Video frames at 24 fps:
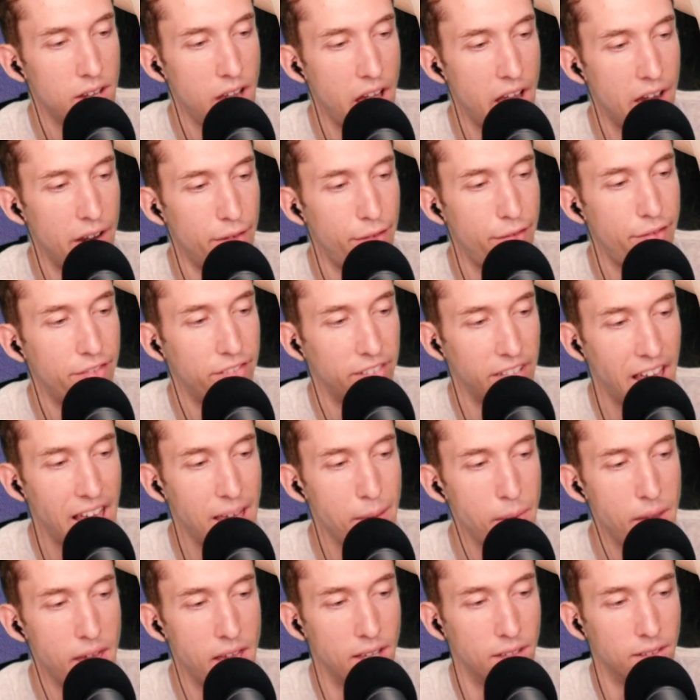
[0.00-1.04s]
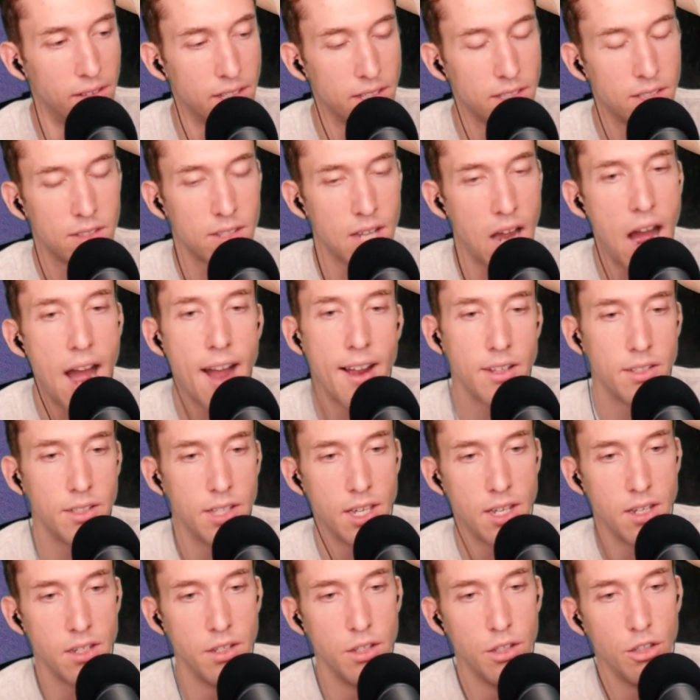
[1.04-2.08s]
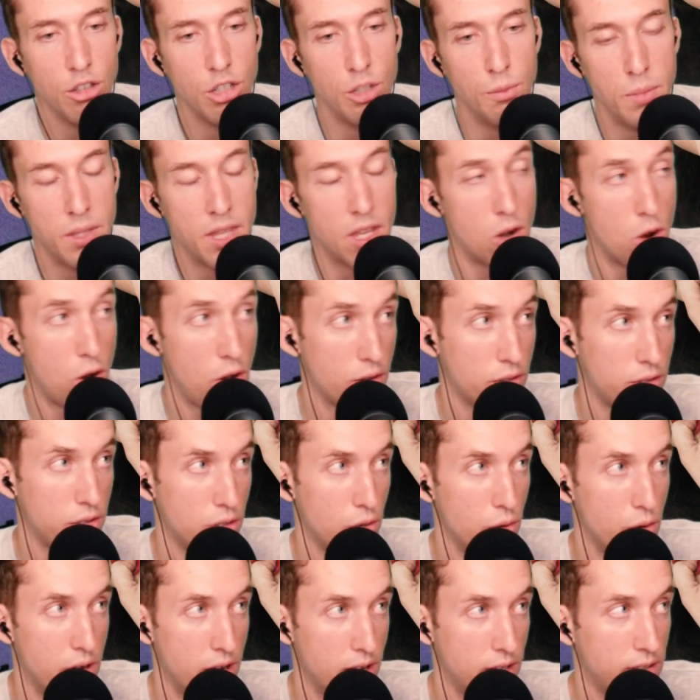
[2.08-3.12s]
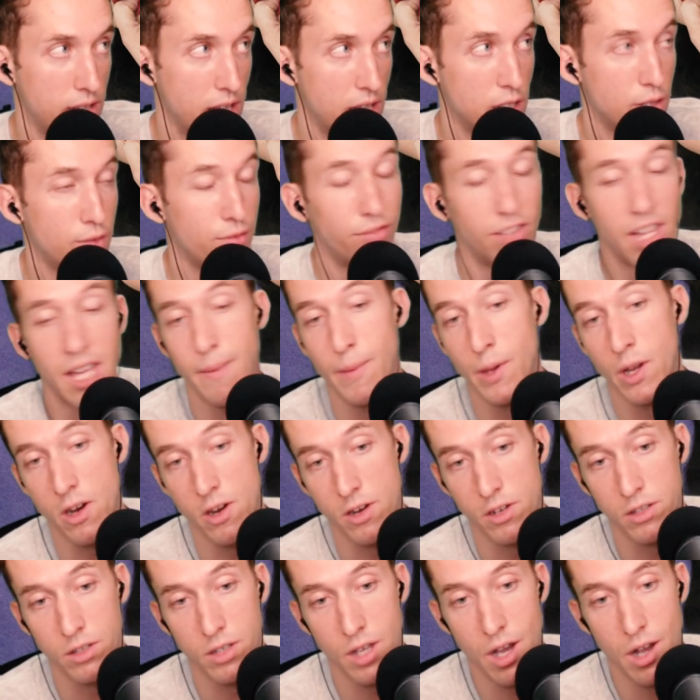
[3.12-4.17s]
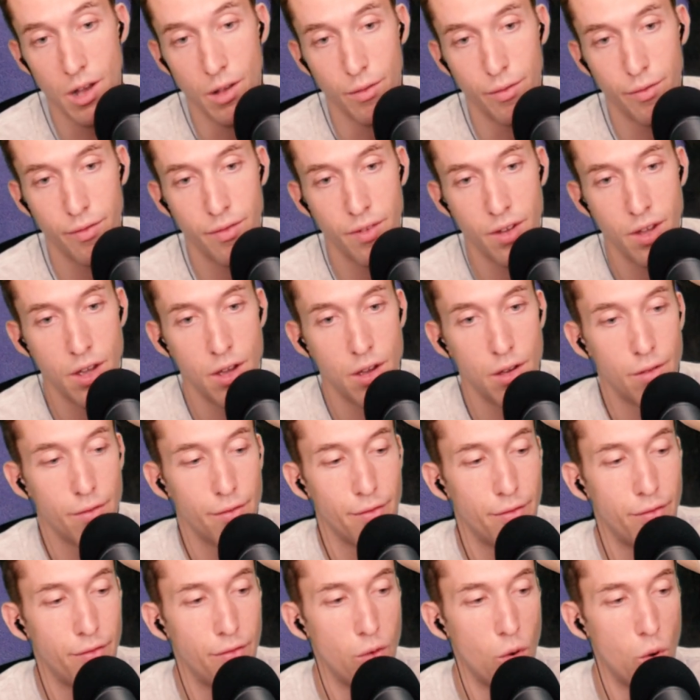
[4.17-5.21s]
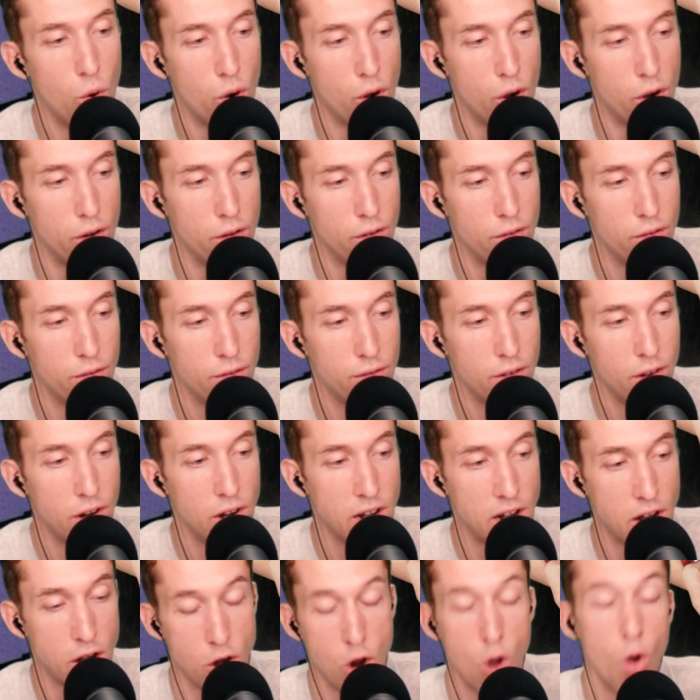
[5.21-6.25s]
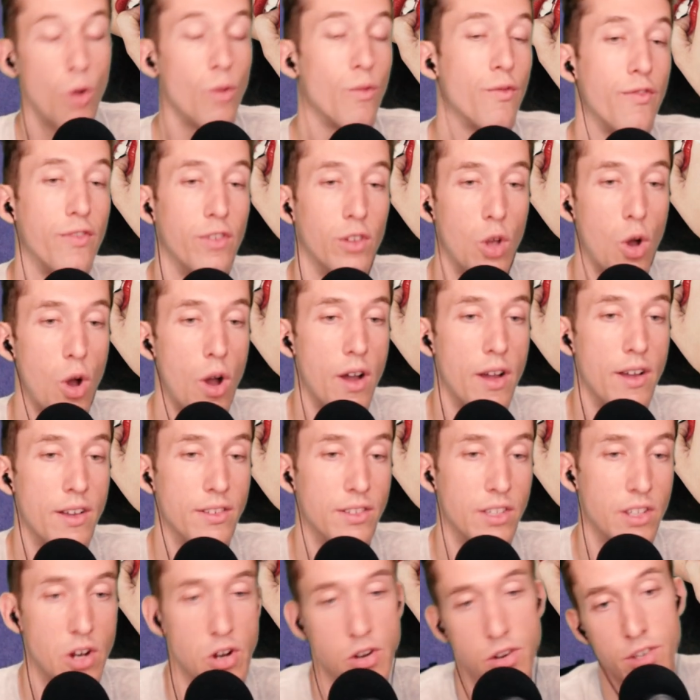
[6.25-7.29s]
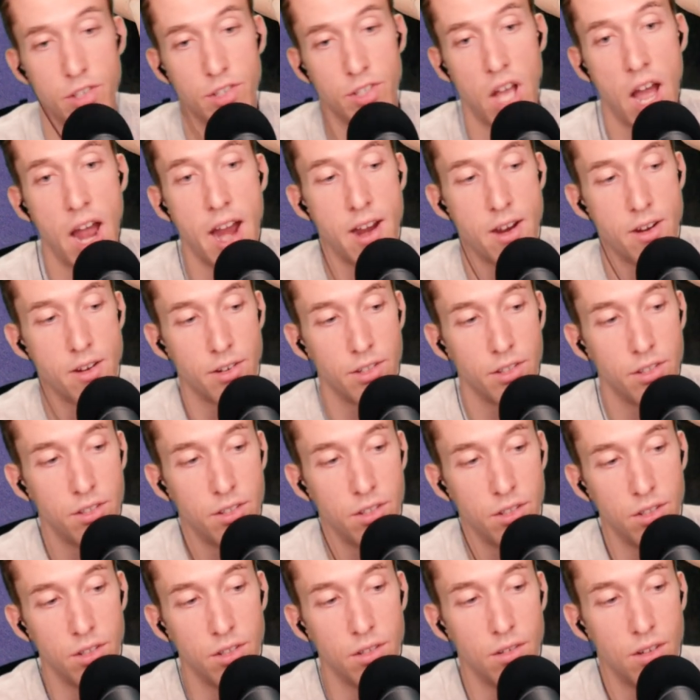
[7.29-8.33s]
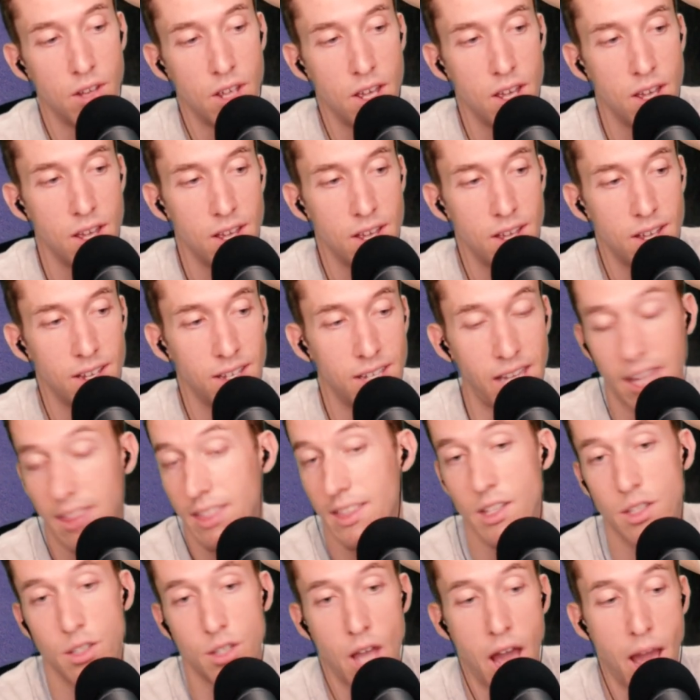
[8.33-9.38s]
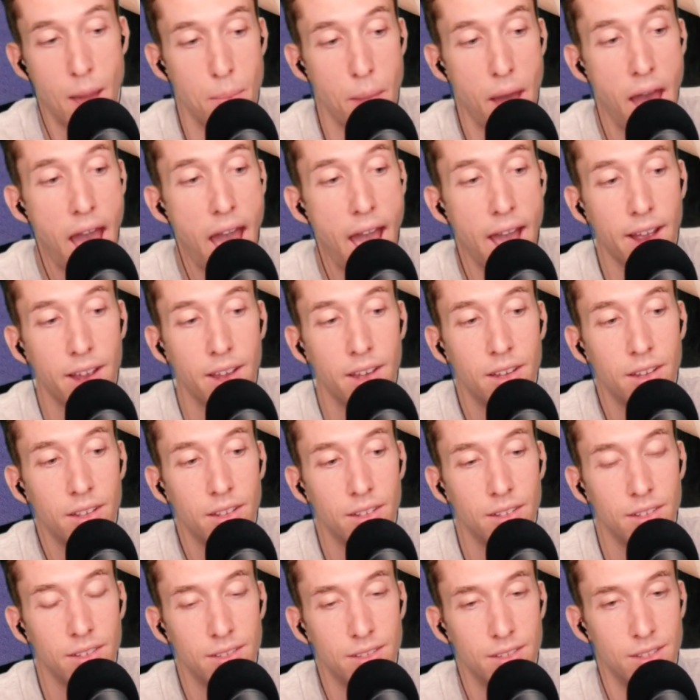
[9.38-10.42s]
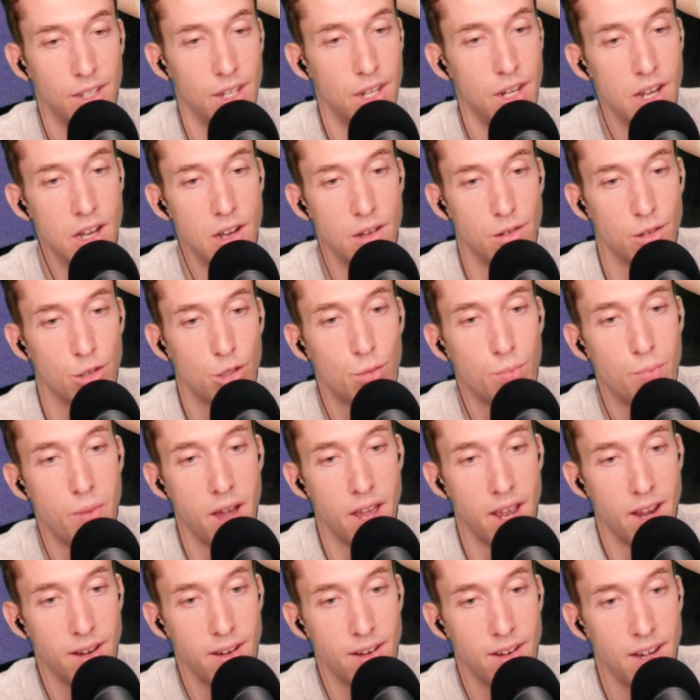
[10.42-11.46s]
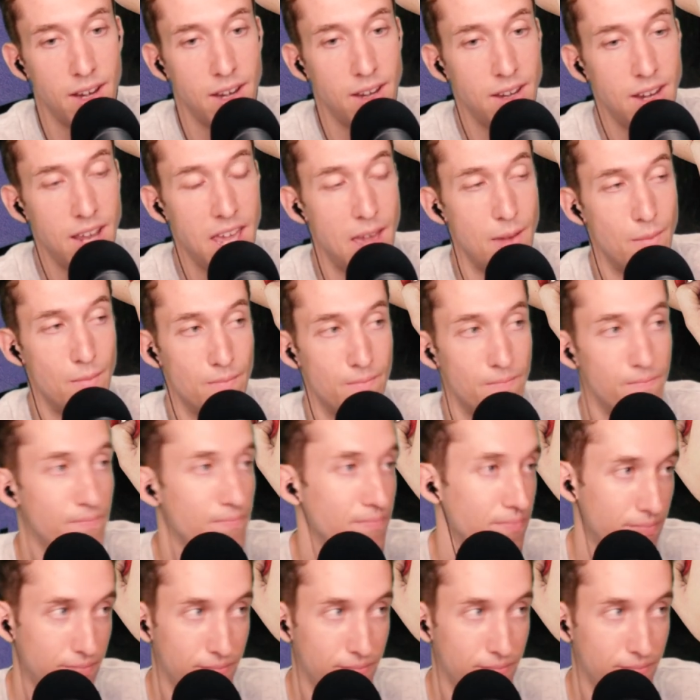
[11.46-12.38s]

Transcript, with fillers: kind of flaming this toxic dude, but then also, in a sense, flaming herself for her own flaws and her desires to get this guy back you know, despite him